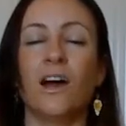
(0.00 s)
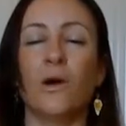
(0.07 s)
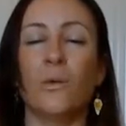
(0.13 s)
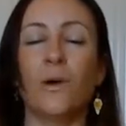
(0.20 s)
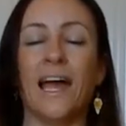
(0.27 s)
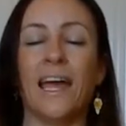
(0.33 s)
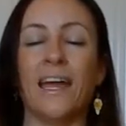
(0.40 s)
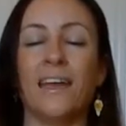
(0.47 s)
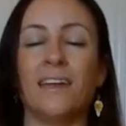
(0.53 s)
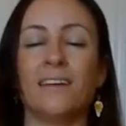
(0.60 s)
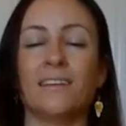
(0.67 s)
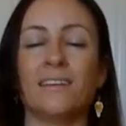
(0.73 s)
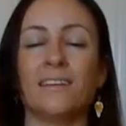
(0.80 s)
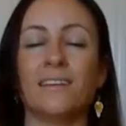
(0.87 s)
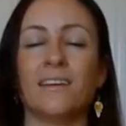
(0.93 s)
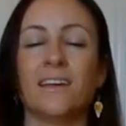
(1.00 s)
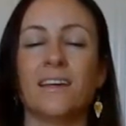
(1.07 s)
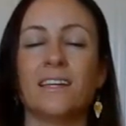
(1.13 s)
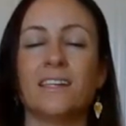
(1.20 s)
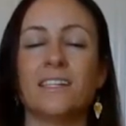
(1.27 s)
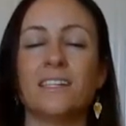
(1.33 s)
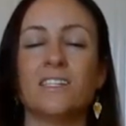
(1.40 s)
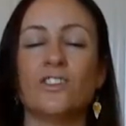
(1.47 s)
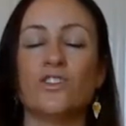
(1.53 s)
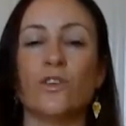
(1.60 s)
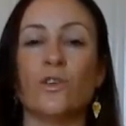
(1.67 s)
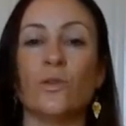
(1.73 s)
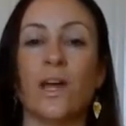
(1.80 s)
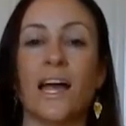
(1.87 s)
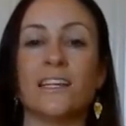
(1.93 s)
away.
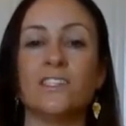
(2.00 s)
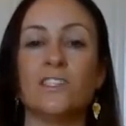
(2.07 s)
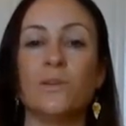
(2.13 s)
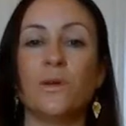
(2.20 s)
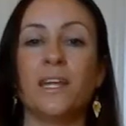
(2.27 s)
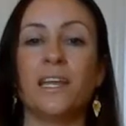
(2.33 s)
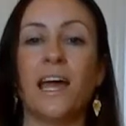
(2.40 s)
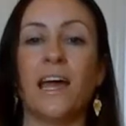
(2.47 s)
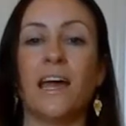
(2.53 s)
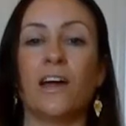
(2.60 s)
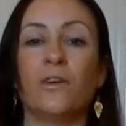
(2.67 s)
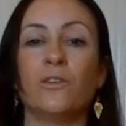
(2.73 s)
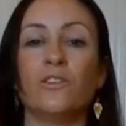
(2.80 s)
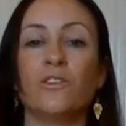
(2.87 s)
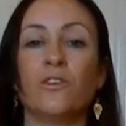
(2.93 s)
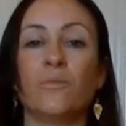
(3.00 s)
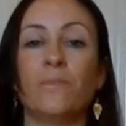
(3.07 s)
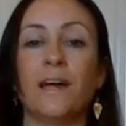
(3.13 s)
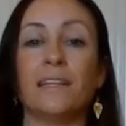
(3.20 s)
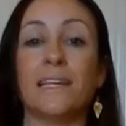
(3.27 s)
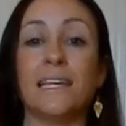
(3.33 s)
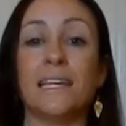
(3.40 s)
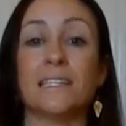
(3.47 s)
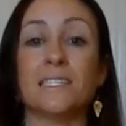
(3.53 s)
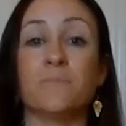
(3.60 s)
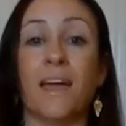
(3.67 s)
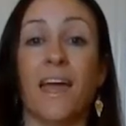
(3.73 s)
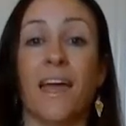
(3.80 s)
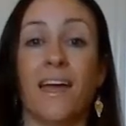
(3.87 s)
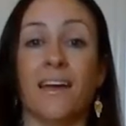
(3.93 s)
So as you inhale, your belly
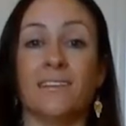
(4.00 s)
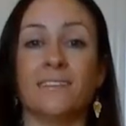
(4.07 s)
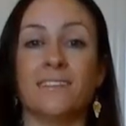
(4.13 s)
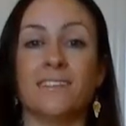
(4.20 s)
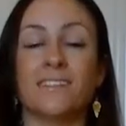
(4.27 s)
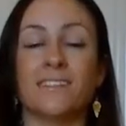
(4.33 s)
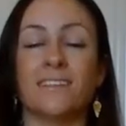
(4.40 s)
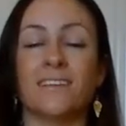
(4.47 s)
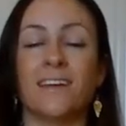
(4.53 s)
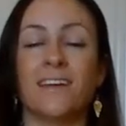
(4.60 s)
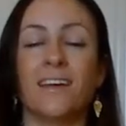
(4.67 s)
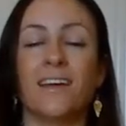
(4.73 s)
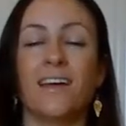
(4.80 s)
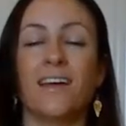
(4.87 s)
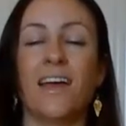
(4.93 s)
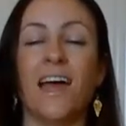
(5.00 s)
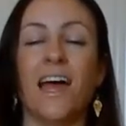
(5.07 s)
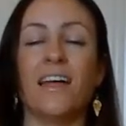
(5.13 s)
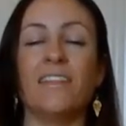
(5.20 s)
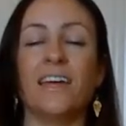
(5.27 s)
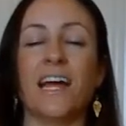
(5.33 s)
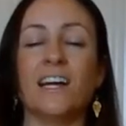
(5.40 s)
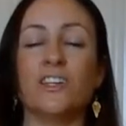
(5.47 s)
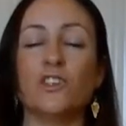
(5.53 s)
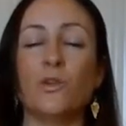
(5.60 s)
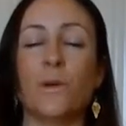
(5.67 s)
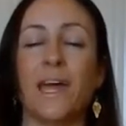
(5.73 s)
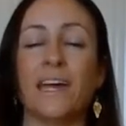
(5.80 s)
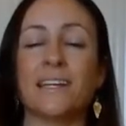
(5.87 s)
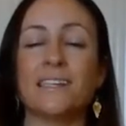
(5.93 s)
expands. And then as
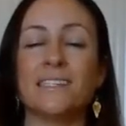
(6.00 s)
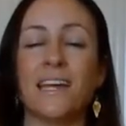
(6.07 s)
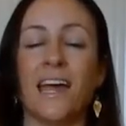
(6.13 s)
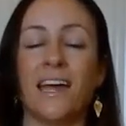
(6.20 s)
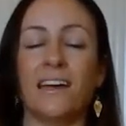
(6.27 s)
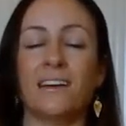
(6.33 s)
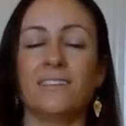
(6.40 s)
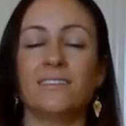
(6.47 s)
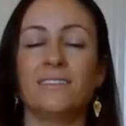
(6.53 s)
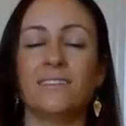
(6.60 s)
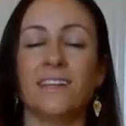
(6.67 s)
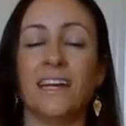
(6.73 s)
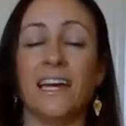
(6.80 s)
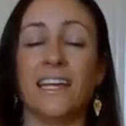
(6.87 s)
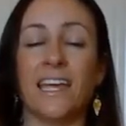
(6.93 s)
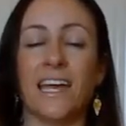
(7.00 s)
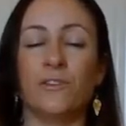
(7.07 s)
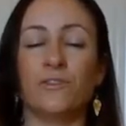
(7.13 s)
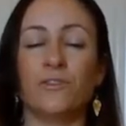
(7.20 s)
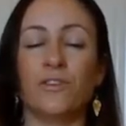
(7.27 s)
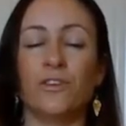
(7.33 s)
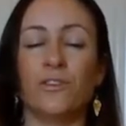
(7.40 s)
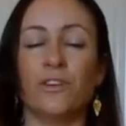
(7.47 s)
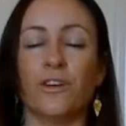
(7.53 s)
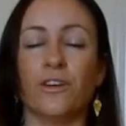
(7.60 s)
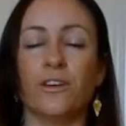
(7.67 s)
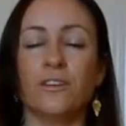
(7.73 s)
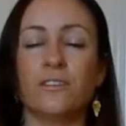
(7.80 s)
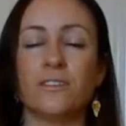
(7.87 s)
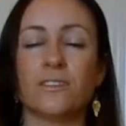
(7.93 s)
you exhale, again through your
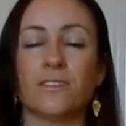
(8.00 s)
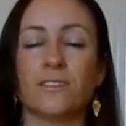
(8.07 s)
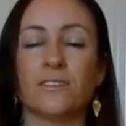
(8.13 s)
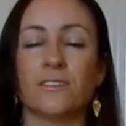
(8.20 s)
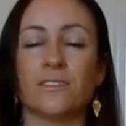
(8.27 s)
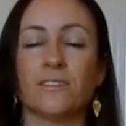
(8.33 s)
nose,